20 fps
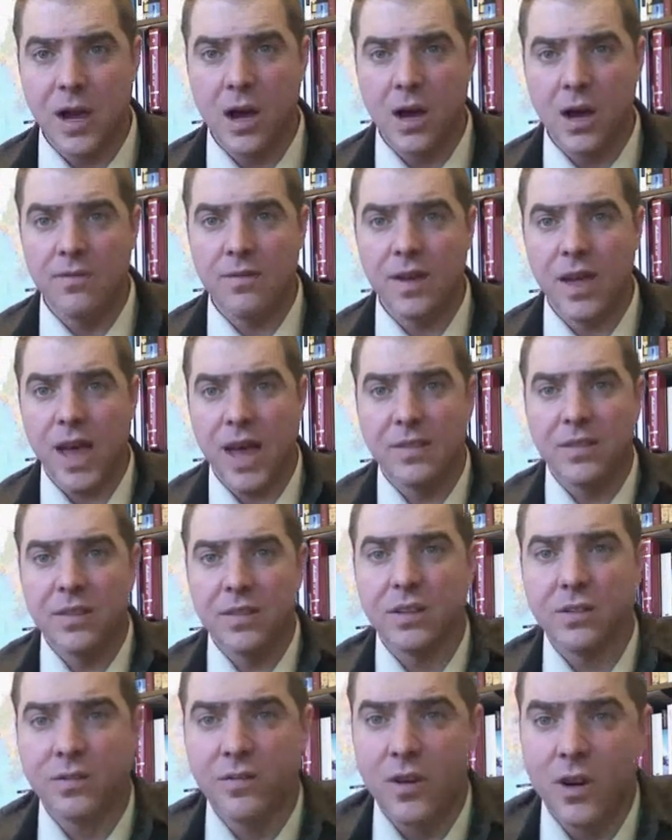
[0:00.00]
of
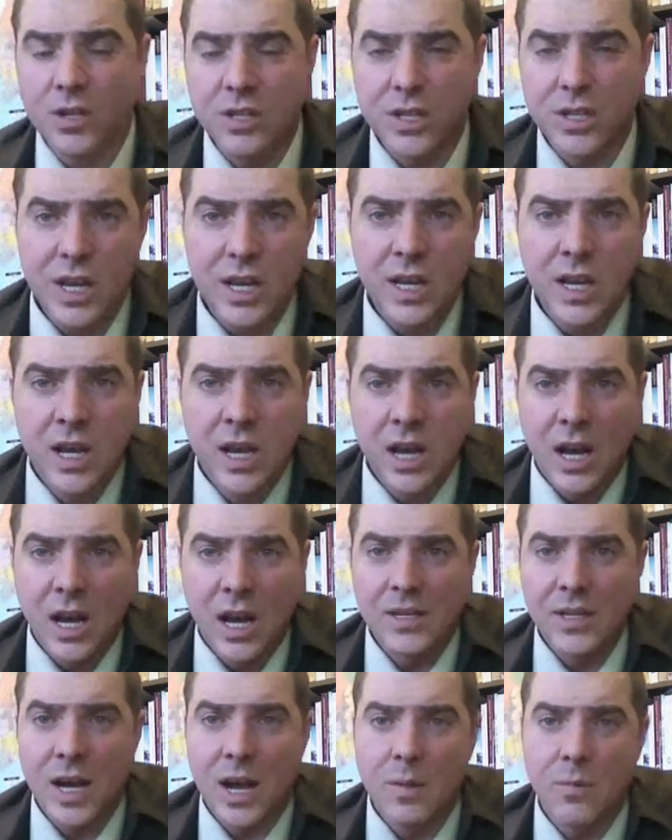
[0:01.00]
ethnic diversity, a
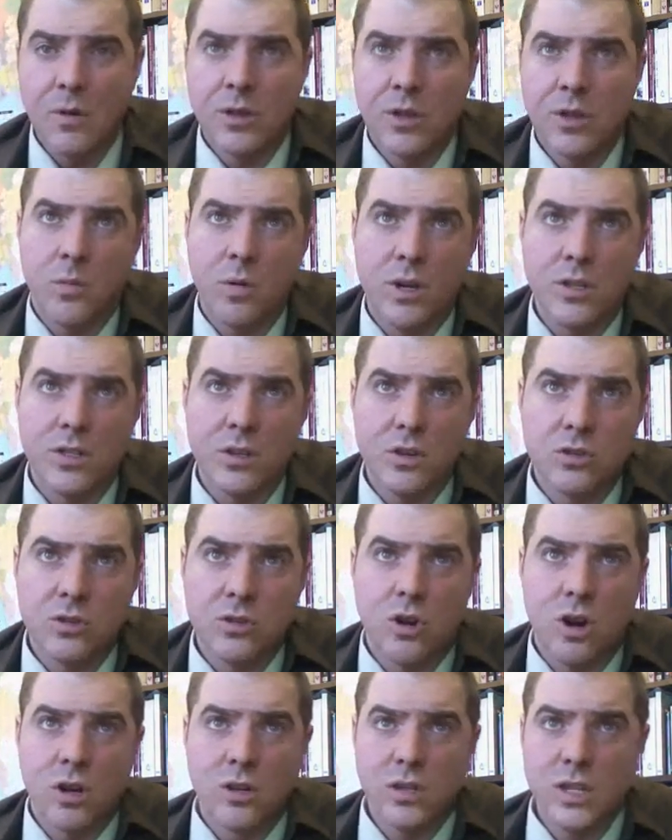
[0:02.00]
time when there was no
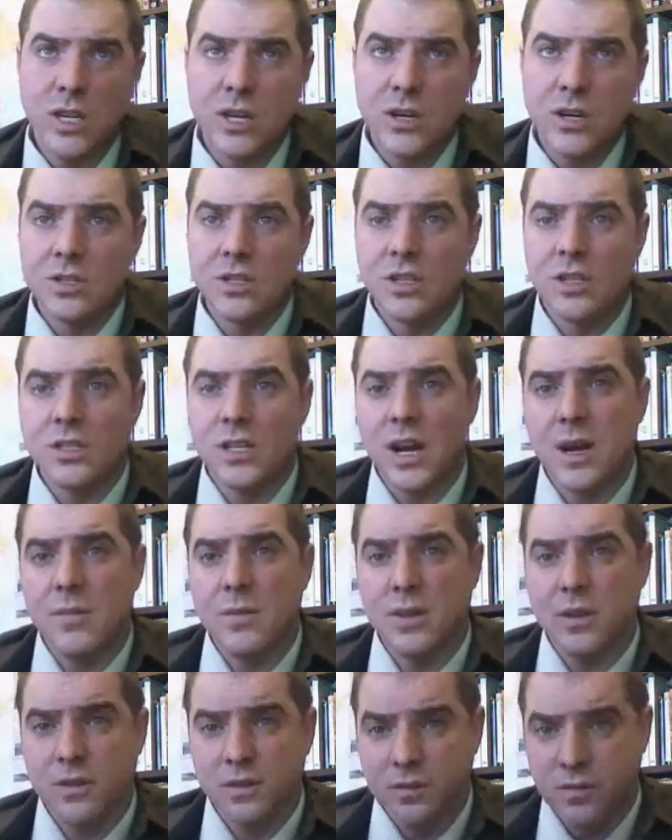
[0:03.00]
strong leaders, a time
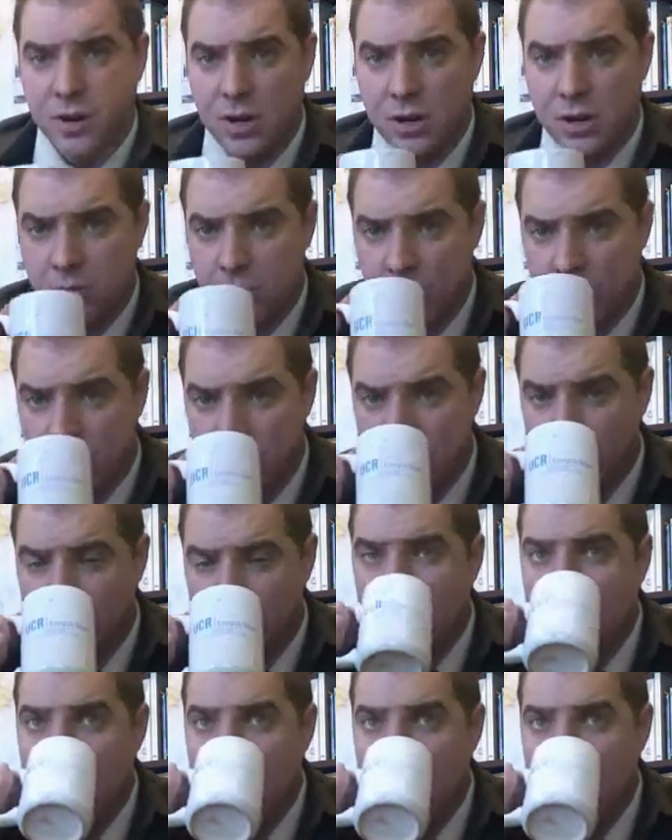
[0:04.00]
when there were frequent wars